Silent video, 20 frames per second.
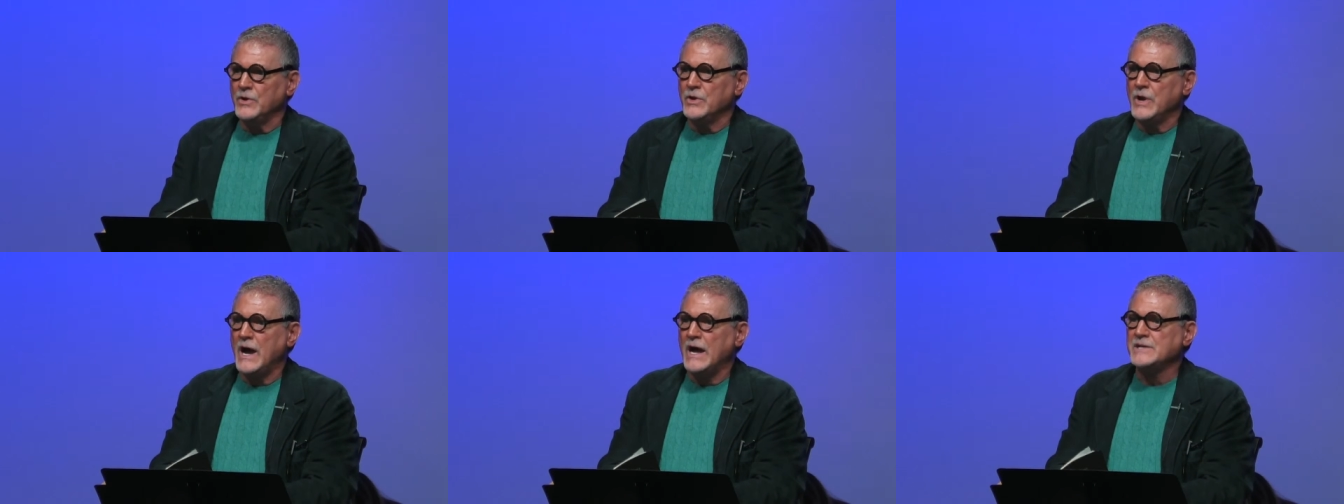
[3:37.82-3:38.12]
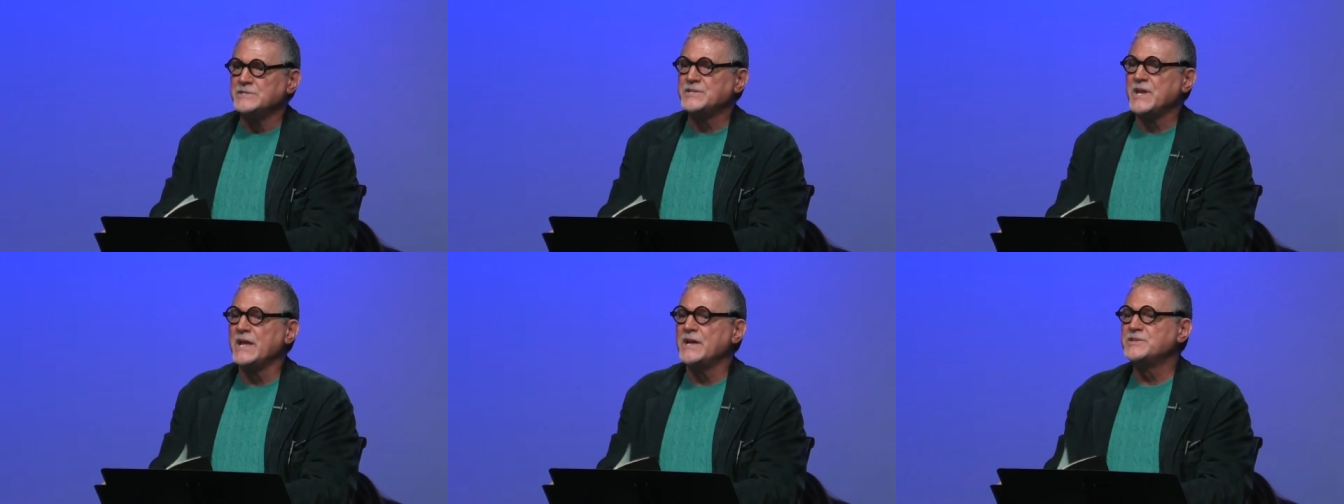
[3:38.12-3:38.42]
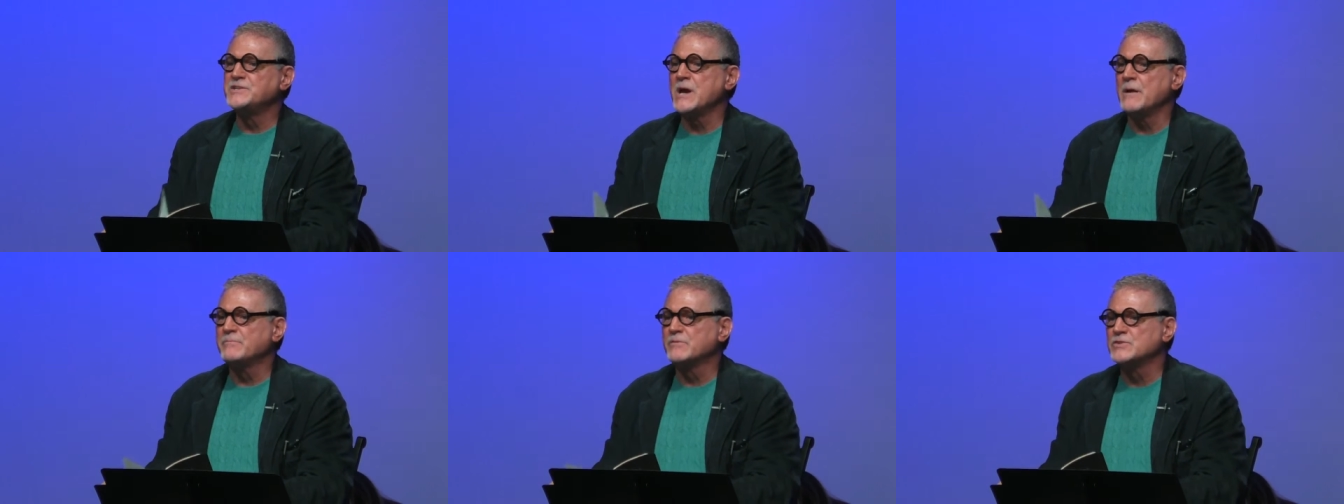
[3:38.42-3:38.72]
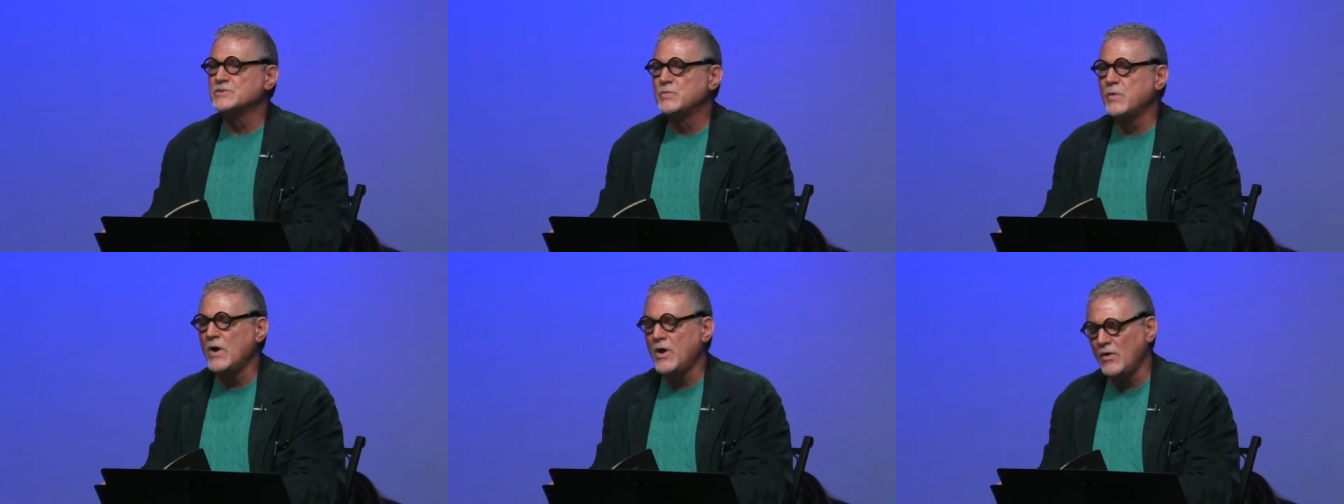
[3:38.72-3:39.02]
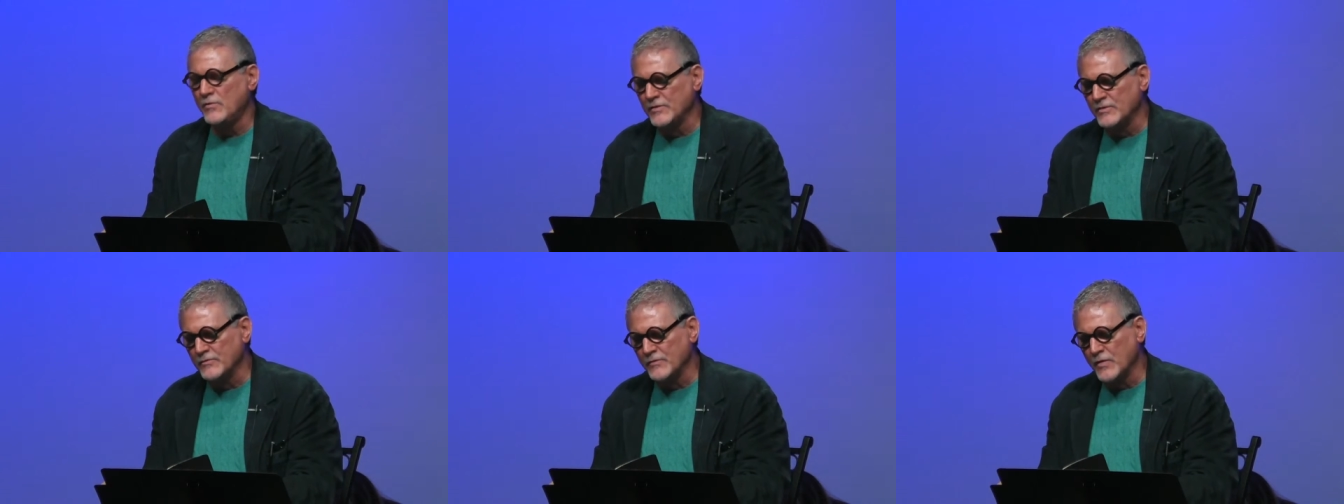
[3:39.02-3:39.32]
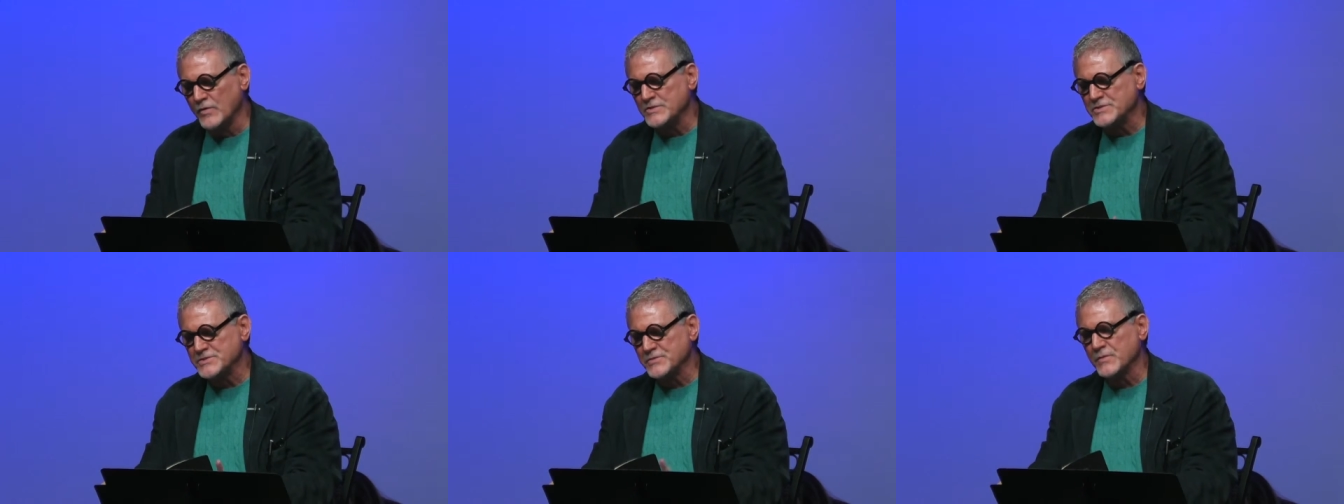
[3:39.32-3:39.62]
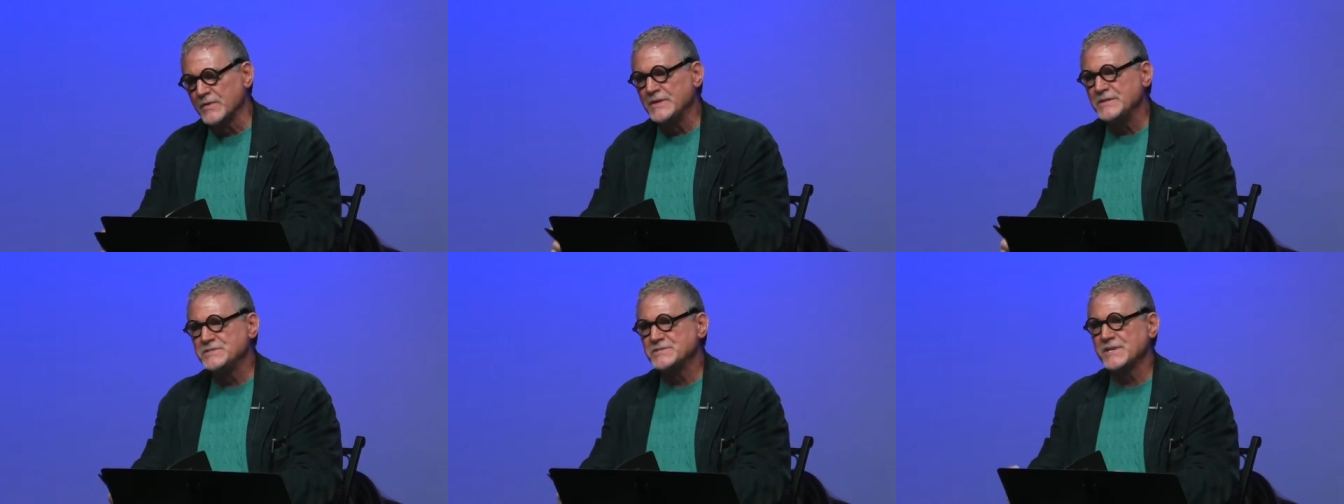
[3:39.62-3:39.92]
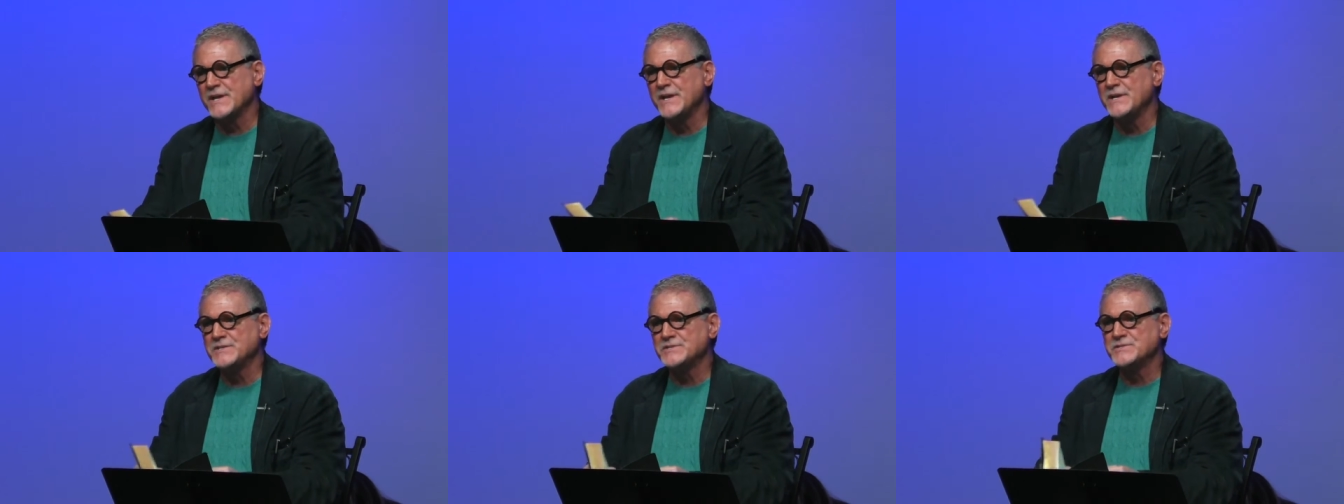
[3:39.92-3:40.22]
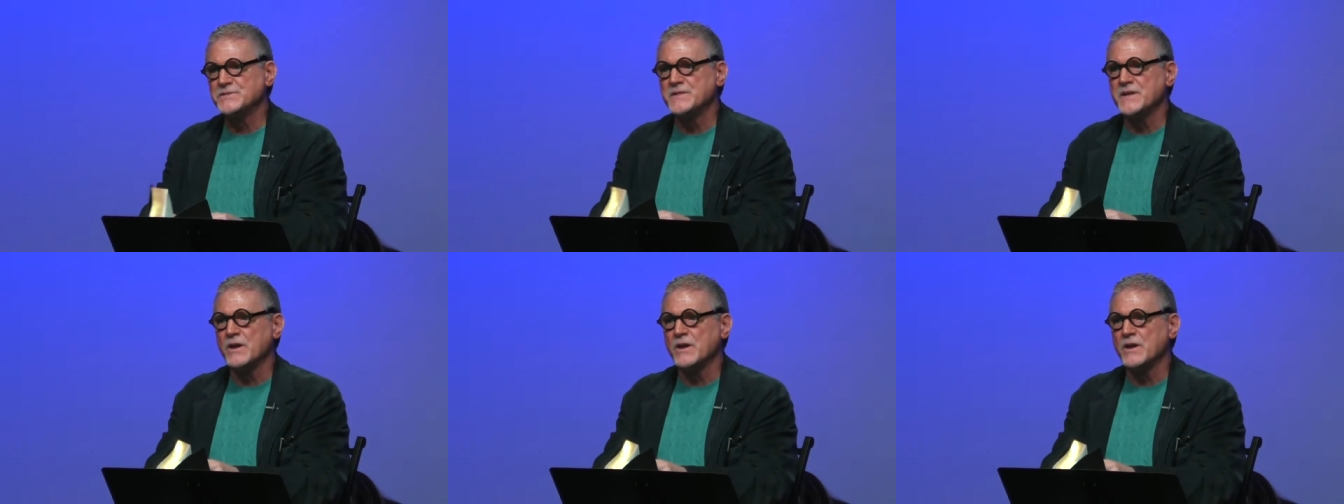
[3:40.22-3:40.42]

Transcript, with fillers: Isaiah chapter 12 and verse 3 says,